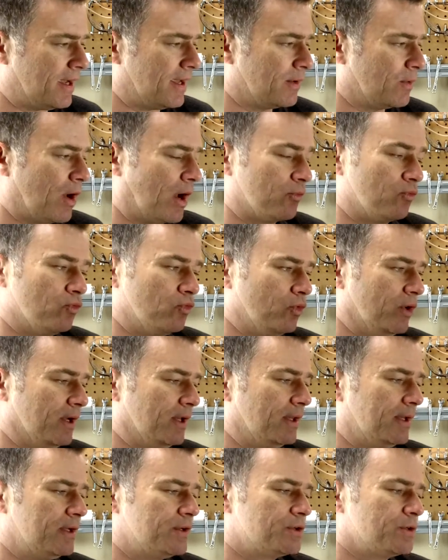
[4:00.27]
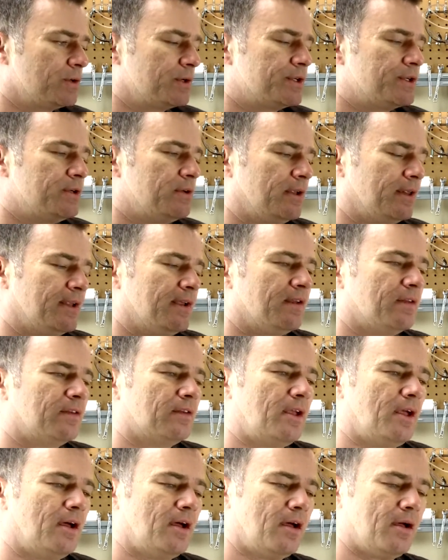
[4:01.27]
I really enjoyed shooting
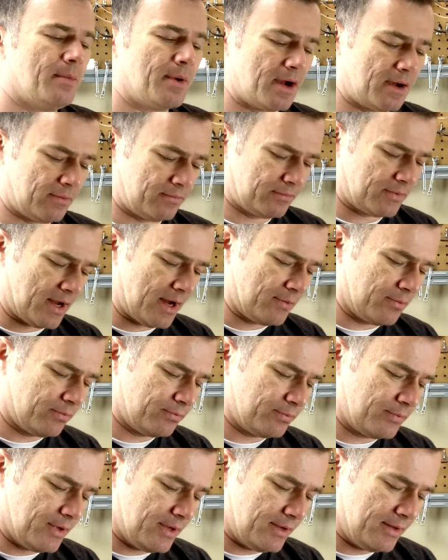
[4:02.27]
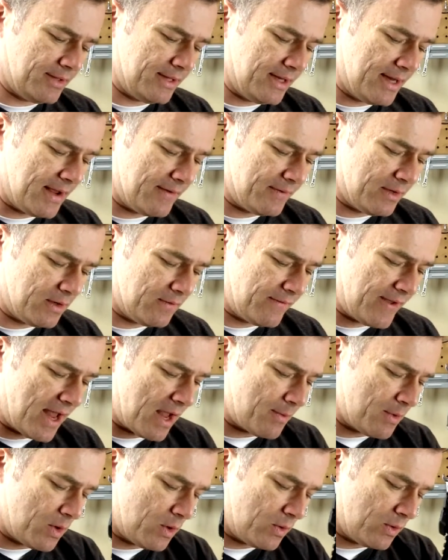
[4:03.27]
this. I didn't have enough
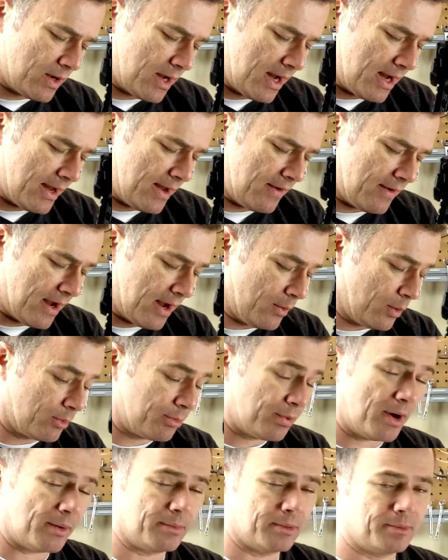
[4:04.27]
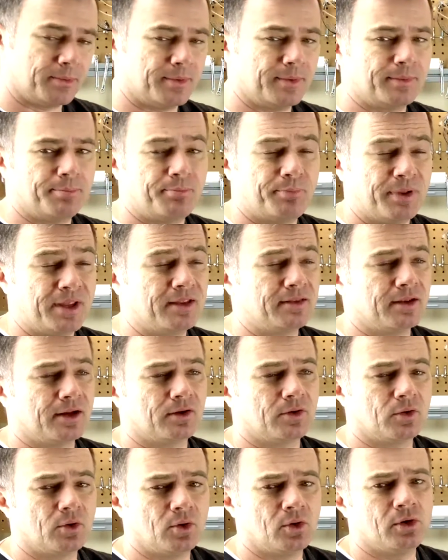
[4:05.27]
ammo. I would probably be in
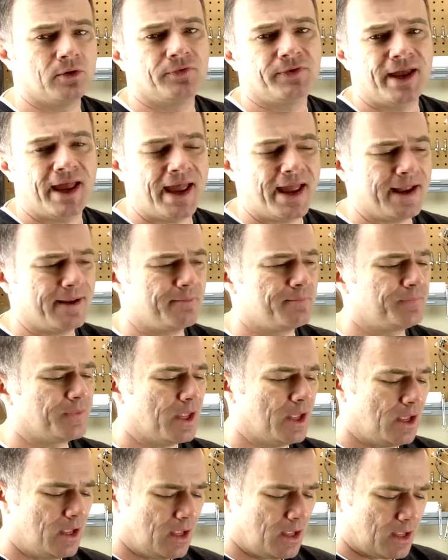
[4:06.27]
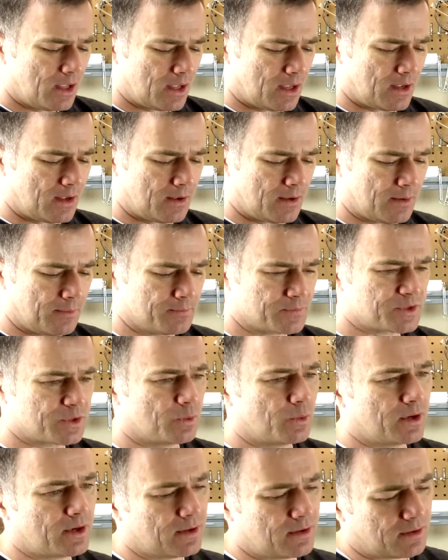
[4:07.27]
there all day.
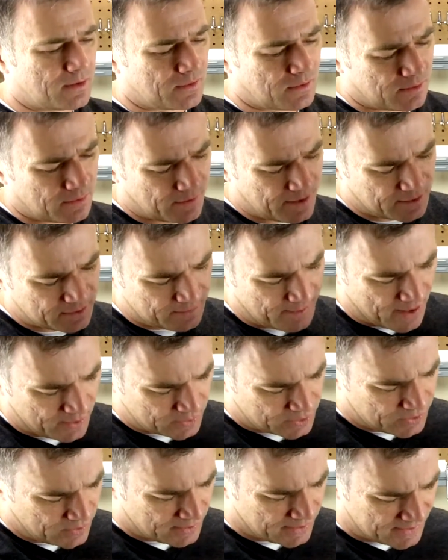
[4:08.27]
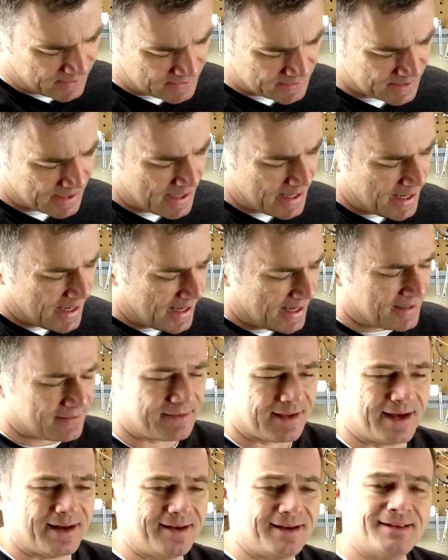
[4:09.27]
So one of the things about shooting this
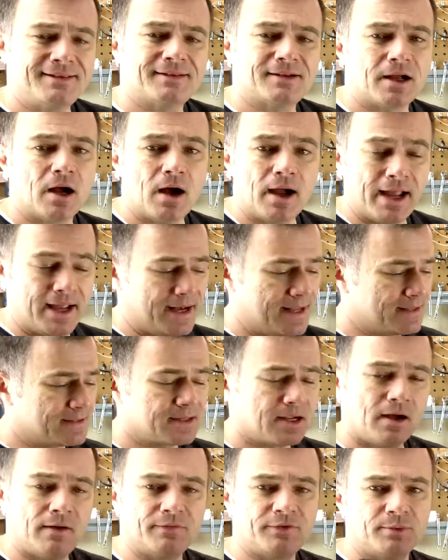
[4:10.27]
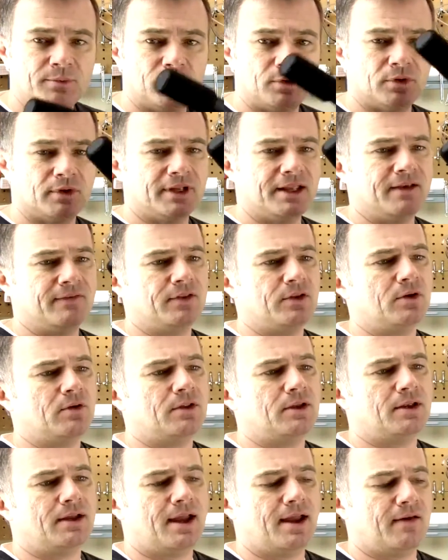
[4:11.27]
is that it is comfortable, even though
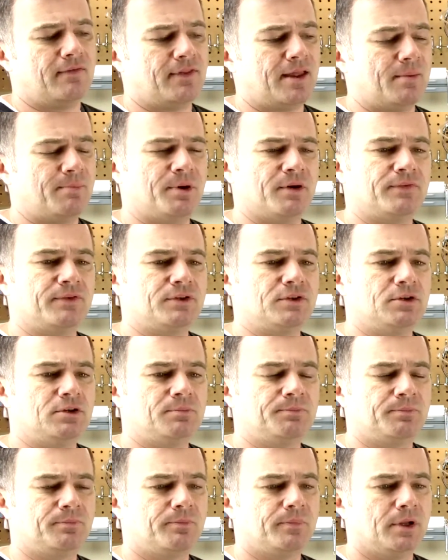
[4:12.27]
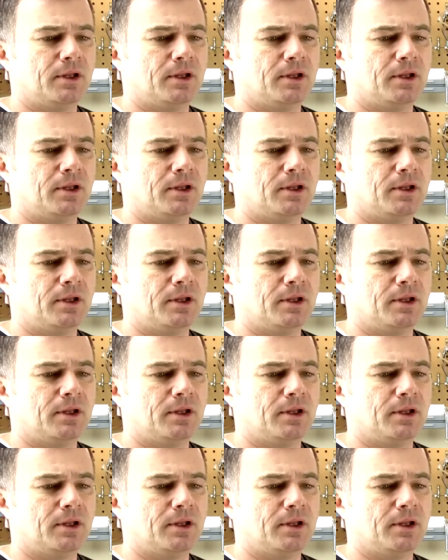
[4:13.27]
that you have that buffer tube.